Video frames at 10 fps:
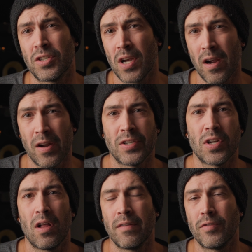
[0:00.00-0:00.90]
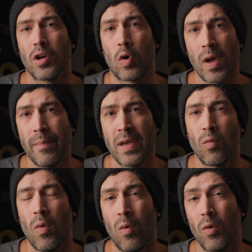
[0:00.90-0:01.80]
charge all of your equipment
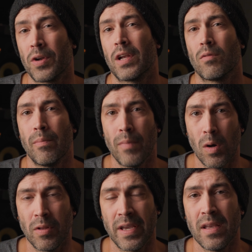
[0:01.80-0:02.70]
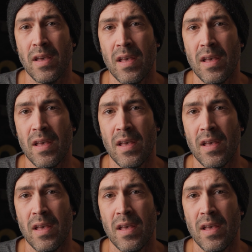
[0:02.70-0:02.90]
while working remotely.